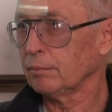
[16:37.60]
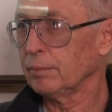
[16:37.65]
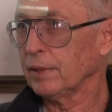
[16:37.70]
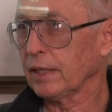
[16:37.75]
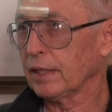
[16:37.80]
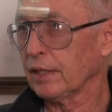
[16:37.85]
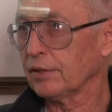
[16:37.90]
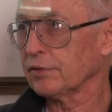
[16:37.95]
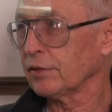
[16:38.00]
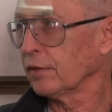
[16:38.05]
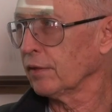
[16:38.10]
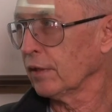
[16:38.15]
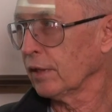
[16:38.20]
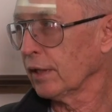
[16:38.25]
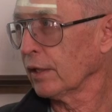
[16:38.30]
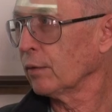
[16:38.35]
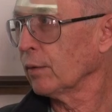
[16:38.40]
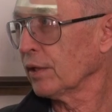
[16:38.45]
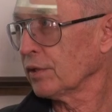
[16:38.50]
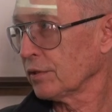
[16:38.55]
because of the
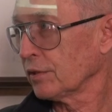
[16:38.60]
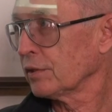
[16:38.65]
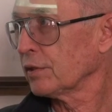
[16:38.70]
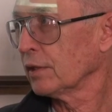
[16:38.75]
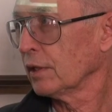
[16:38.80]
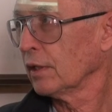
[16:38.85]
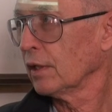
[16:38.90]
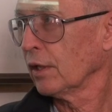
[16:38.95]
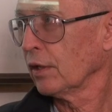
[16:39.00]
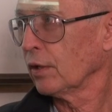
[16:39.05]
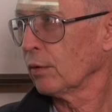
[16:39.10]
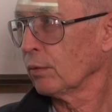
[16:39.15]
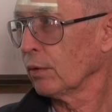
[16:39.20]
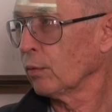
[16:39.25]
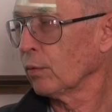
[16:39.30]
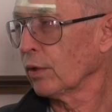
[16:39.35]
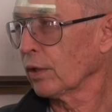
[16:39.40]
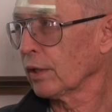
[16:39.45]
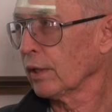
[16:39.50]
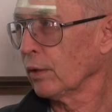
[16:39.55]
linguists that
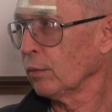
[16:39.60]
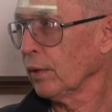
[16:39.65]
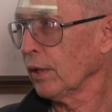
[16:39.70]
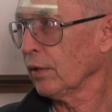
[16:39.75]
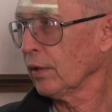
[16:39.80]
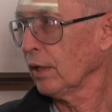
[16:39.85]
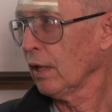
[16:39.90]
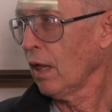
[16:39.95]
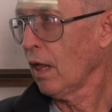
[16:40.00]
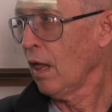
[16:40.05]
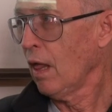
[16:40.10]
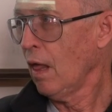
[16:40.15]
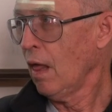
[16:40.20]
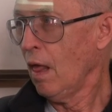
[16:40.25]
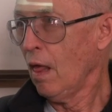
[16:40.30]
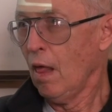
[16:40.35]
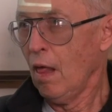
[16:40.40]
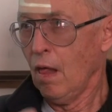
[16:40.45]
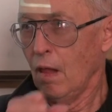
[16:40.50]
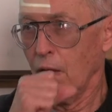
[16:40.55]
we're working with.
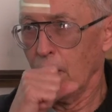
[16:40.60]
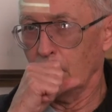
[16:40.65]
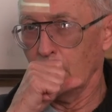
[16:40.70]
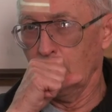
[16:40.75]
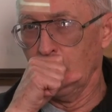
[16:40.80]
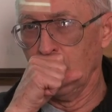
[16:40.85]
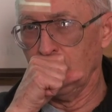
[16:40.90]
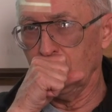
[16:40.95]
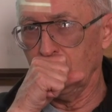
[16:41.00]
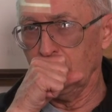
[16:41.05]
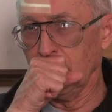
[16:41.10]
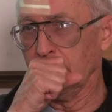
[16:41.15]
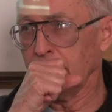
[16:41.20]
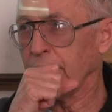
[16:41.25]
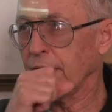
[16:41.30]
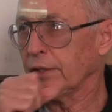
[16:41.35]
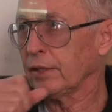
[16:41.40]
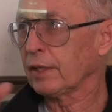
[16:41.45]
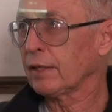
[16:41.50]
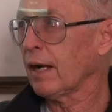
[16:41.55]

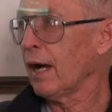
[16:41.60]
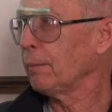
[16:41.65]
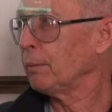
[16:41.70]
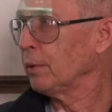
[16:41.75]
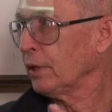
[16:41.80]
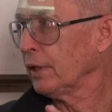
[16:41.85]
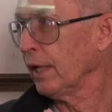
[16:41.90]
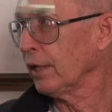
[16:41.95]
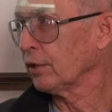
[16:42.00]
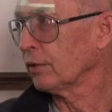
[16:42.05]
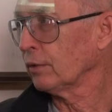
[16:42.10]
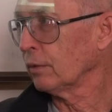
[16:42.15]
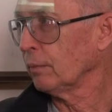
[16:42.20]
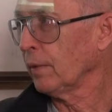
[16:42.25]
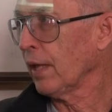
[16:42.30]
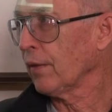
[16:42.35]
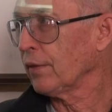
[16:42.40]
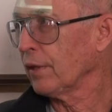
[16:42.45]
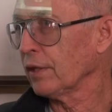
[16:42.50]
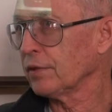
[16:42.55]
Yeah. And the computational
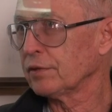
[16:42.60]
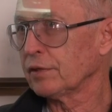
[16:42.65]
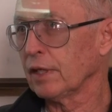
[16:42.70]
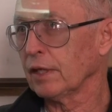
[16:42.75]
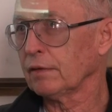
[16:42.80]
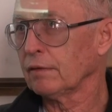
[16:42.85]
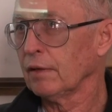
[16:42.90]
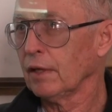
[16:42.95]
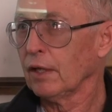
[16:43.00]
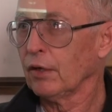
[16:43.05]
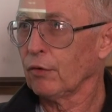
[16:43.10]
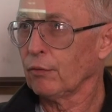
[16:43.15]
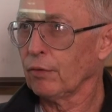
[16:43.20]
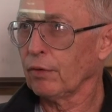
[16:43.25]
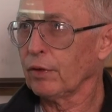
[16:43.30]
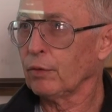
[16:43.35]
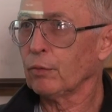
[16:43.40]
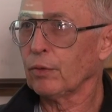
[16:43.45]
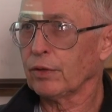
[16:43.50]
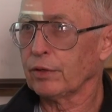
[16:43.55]
methods that
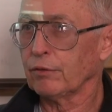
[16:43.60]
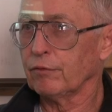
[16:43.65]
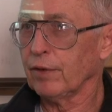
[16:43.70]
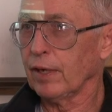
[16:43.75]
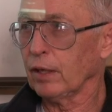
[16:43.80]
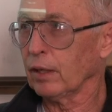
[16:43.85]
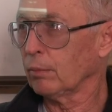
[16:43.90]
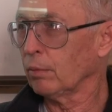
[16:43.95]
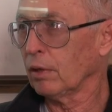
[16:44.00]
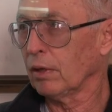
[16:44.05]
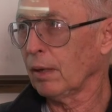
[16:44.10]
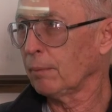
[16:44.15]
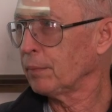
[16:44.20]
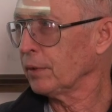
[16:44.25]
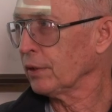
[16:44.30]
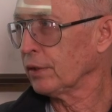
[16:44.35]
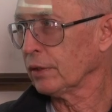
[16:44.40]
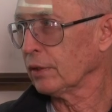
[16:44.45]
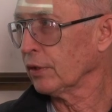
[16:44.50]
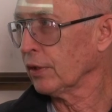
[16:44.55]
really weren't available up
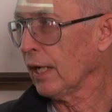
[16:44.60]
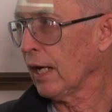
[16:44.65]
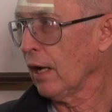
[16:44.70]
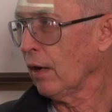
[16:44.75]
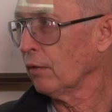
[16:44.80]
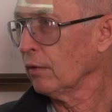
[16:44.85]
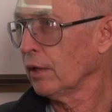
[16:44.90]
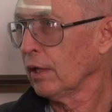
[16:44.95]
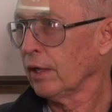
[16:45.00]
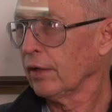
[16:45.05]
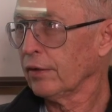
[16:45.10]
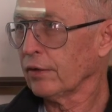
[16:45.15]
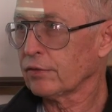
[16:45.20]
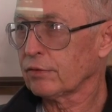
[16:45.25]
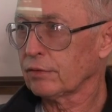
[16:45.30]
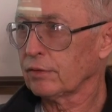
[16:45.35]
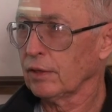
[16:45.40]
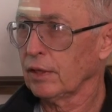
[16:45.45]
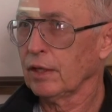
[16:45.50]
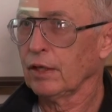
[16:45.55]
until now.
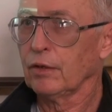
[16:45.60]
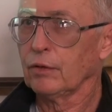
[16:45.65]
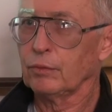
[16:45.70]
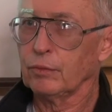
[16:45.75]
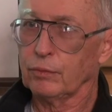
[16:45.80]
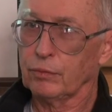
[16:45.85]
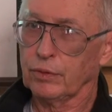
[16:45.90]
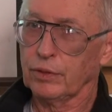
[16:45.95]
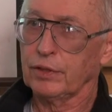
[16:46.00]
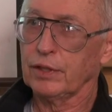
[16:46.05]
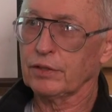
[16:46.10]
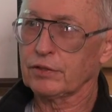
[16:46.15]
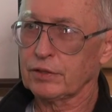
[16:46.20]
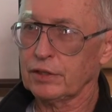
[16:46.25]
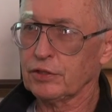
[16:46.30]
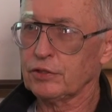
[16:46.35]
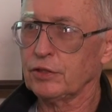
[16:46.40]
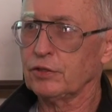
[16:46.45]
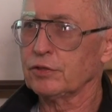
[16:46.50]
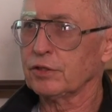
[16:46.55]
Mm-hmm.
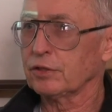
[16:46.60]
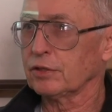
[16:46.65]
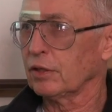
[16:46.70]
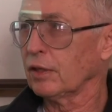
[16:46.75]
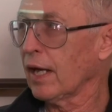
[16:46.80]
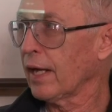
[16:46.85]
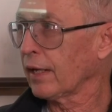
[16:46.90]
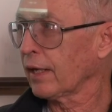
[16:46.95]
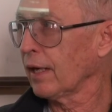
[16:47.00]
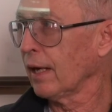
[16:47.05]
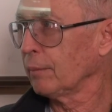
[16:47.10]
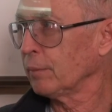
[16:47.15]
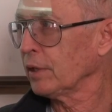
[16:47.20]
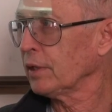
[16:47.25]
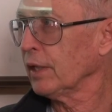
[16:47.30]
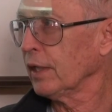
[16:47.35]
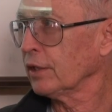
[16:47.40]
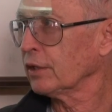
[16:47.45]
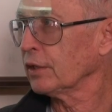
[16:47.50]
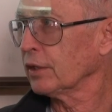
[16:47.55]
This uses a lot of
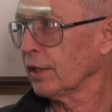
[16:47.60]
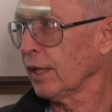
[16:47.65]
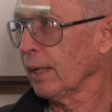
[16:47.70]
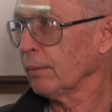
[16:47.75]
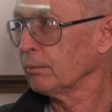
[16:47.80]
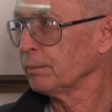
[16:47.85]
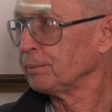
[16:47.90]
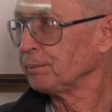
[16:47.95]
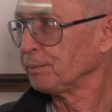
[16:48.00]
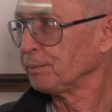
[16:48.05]
computation time